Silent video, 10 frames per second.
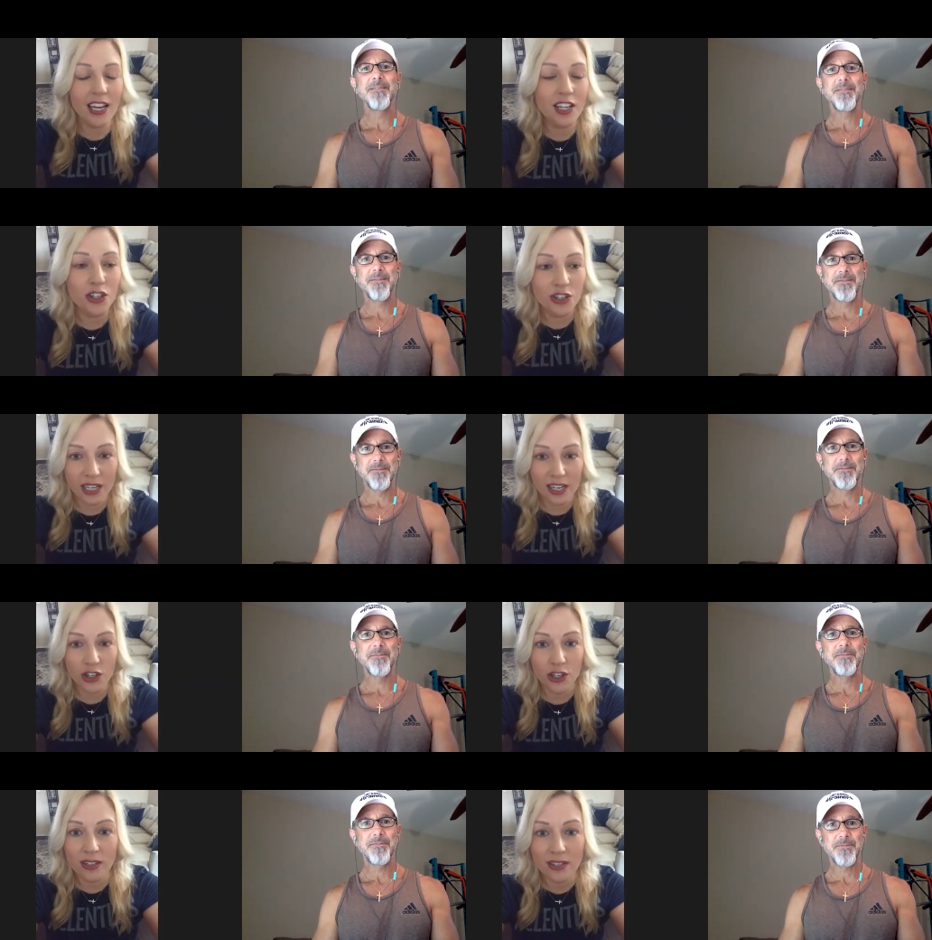Speaker 1: it's it's
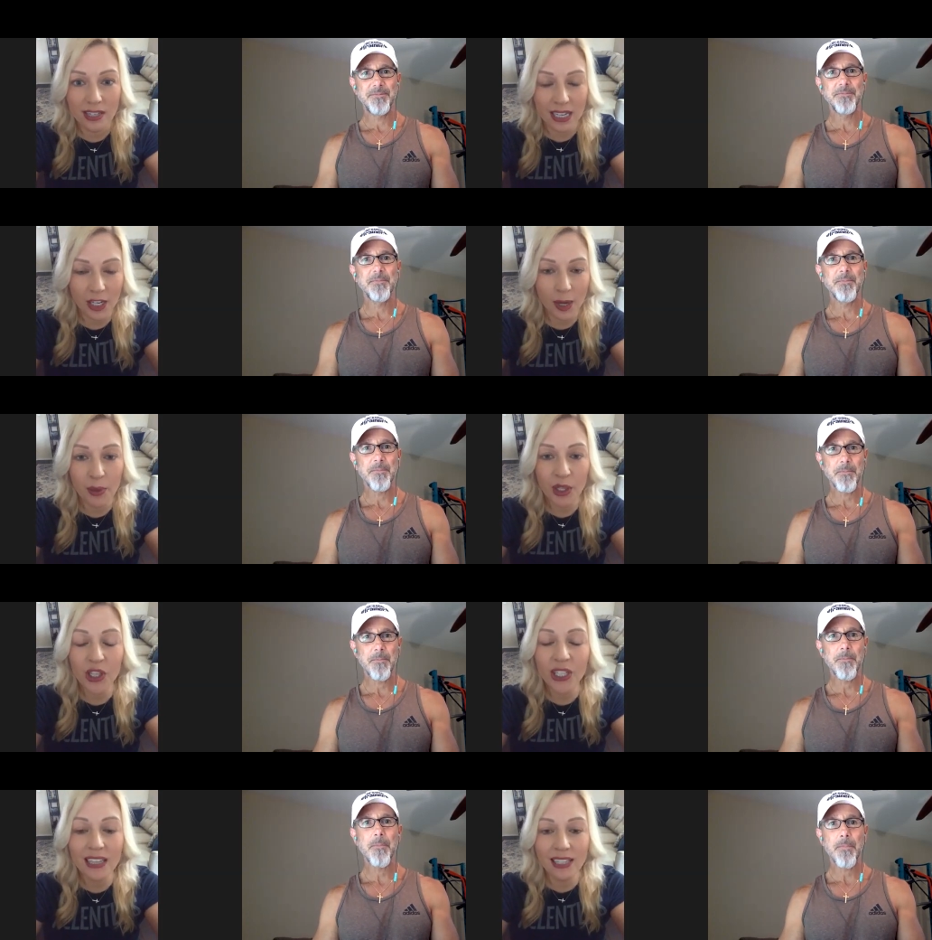just a
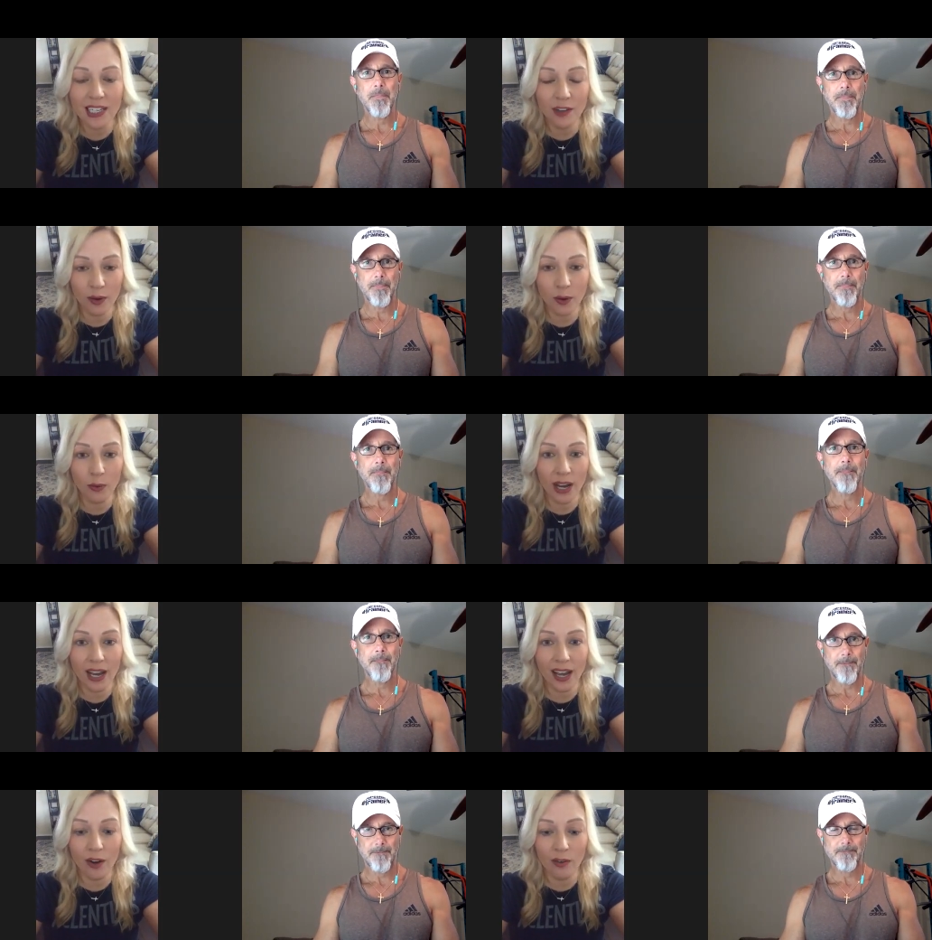completely different
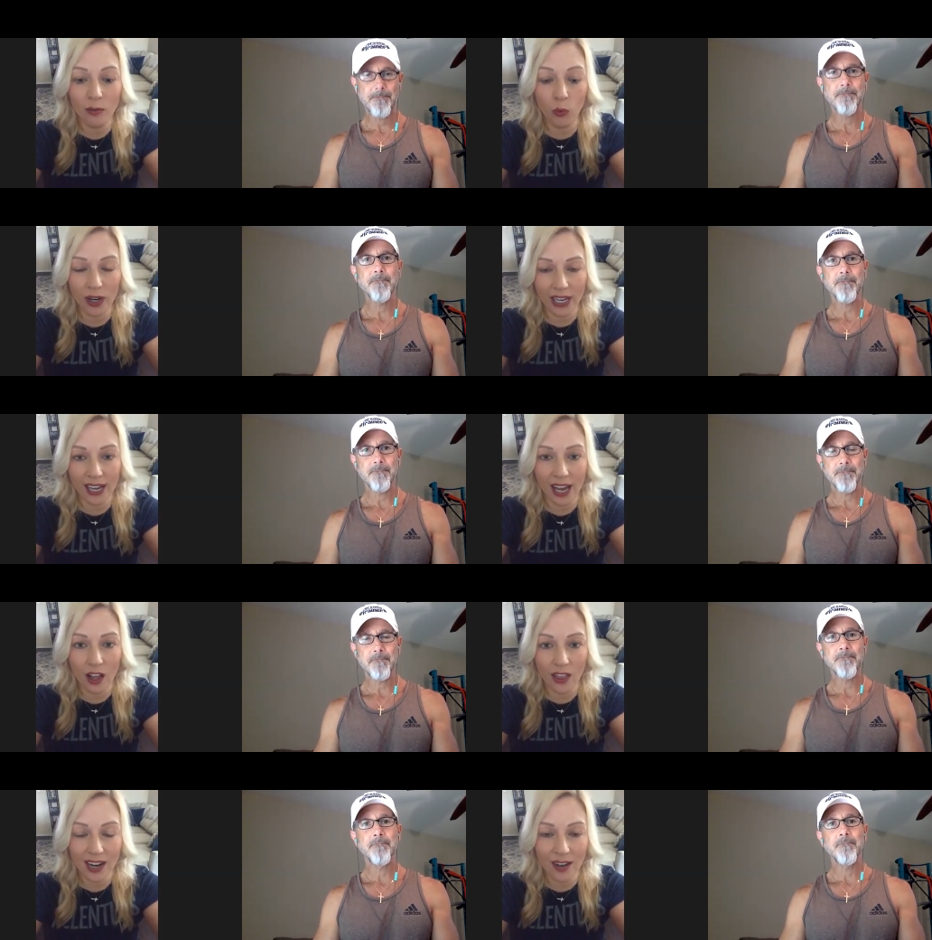way of working
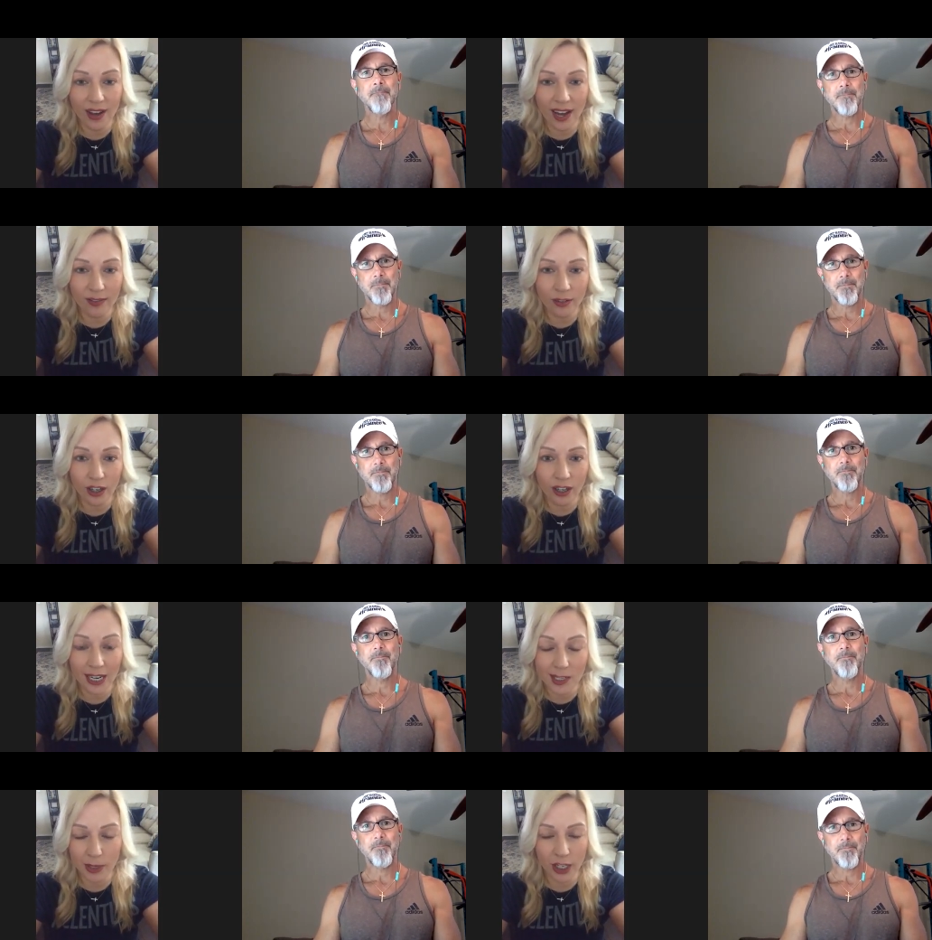out than I've ever
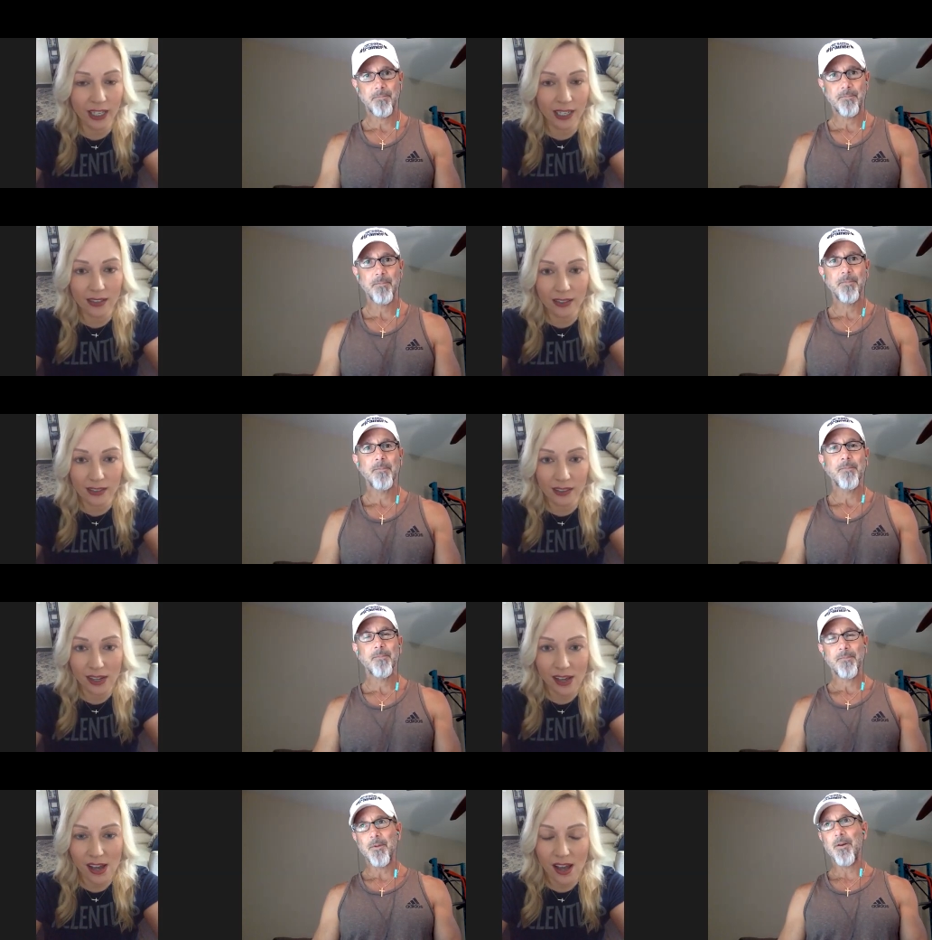experienced.
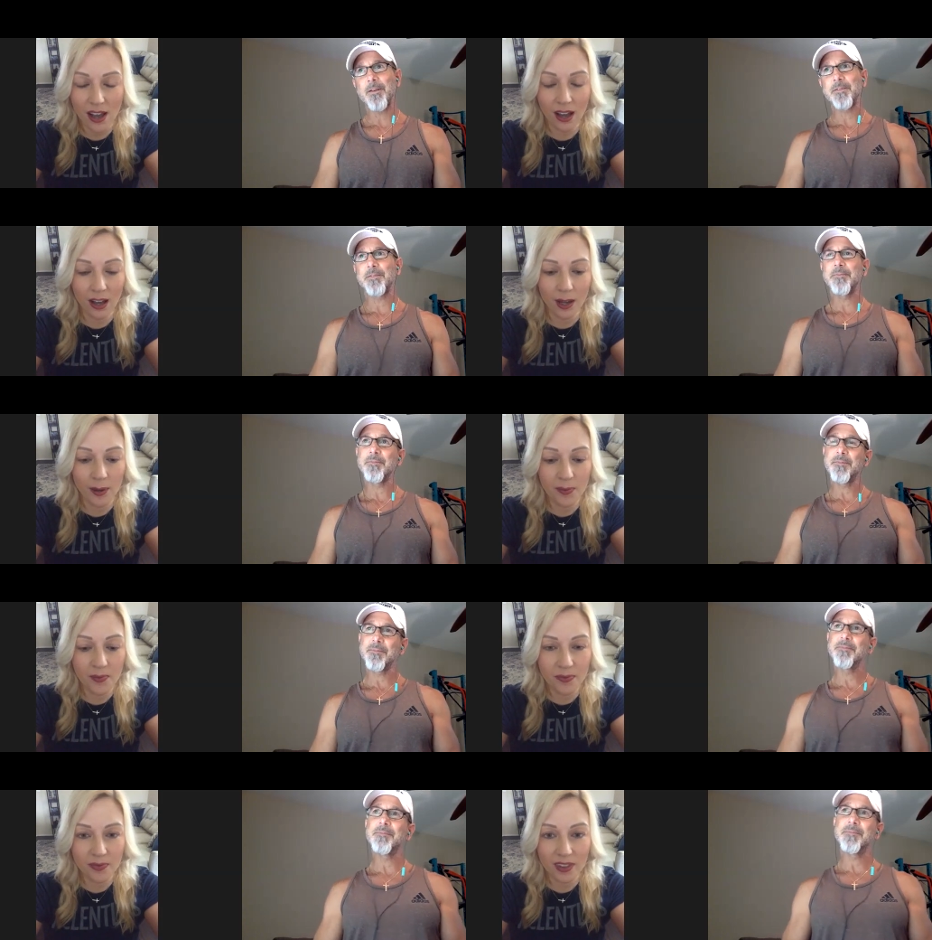
Speaker 2: Awesome. Um,
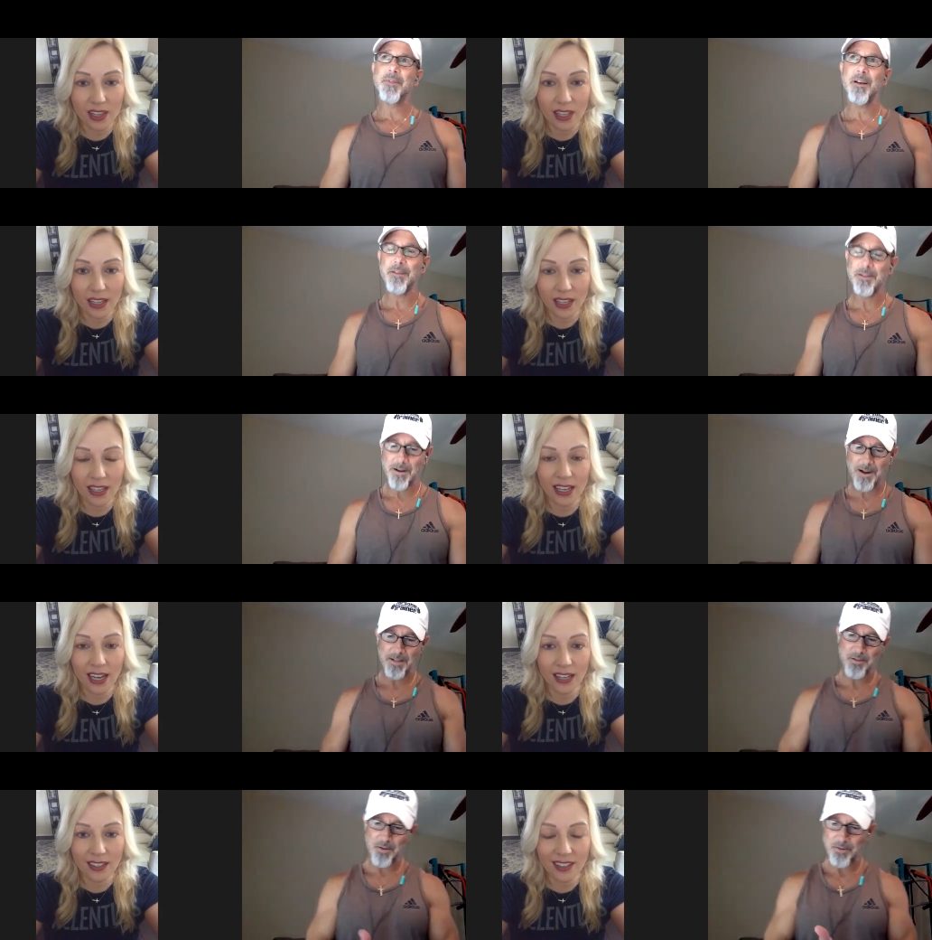Love it. All right.
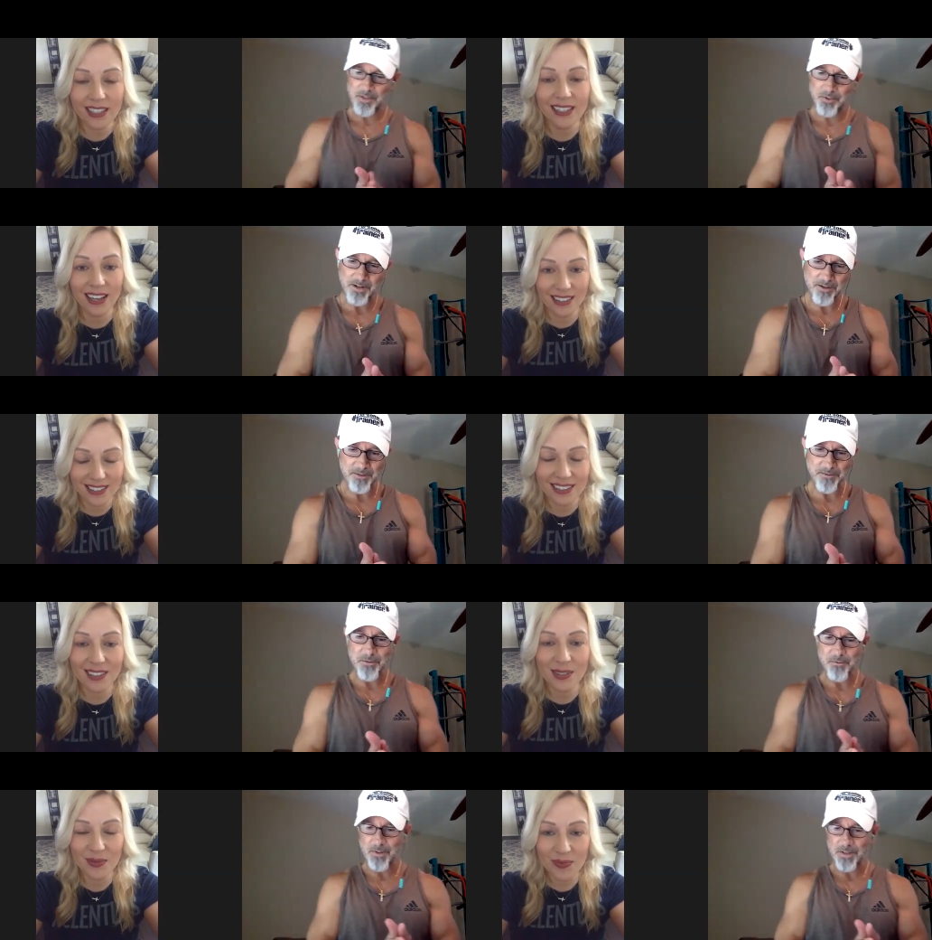So this triggers a
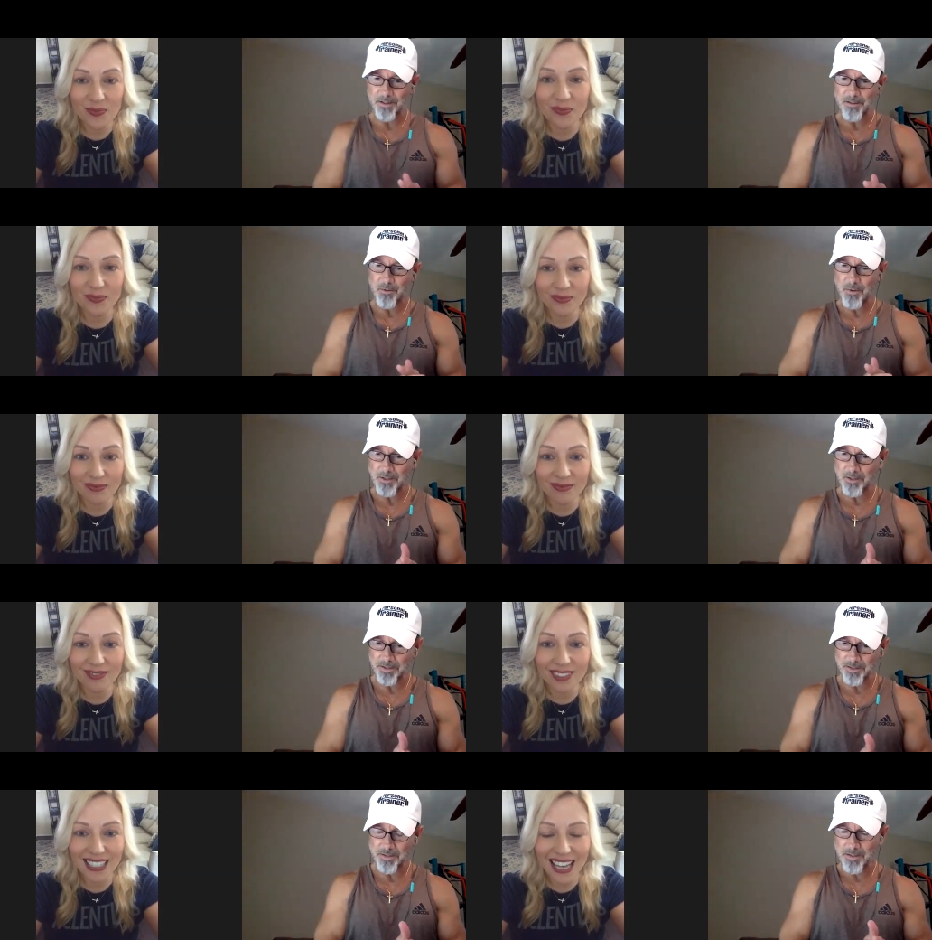few really good questions.